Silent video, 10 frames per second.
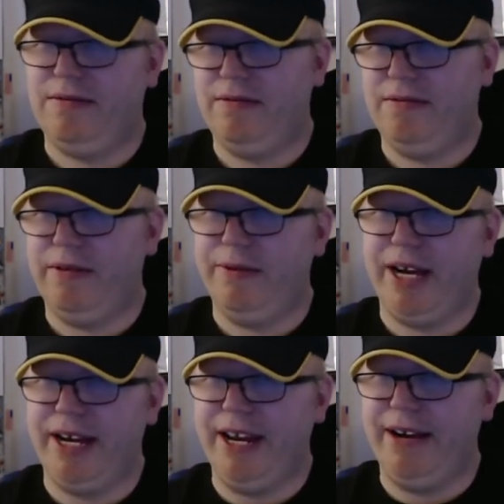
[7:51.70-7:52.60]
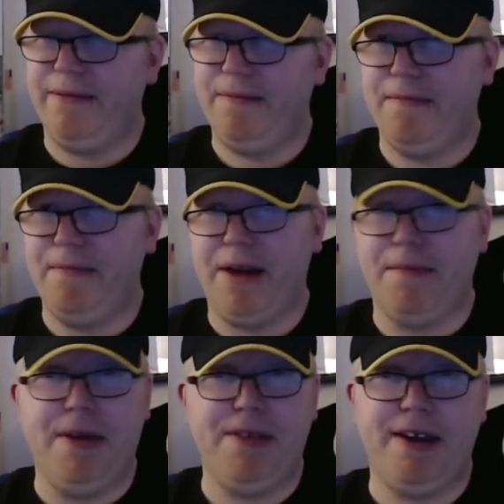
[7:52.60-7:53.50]
What do we got now? About a
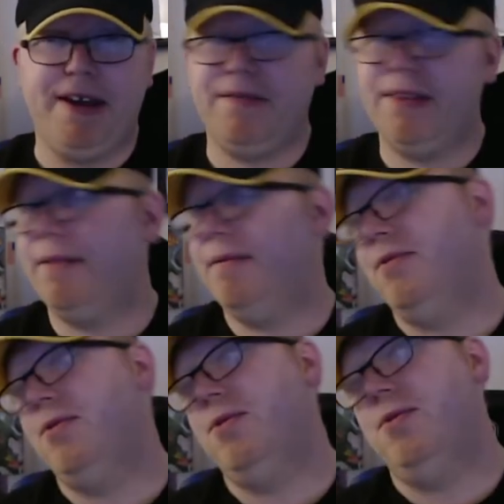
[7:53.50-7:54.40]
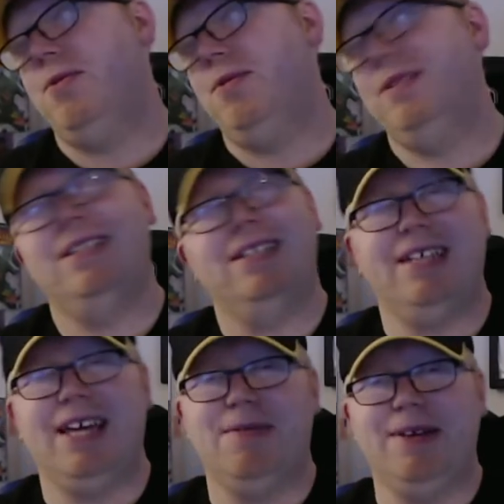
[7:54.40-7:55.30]
month and a half now?
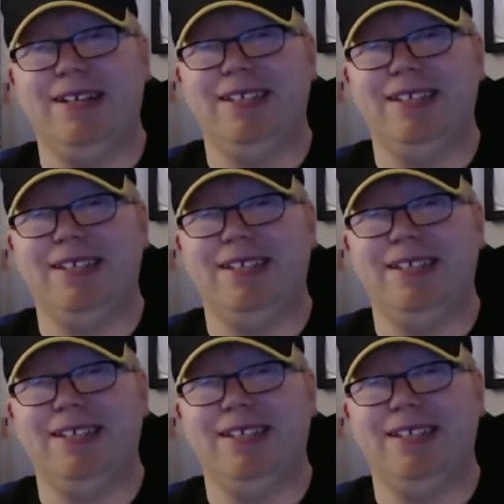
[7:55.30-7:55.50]
Can't wait.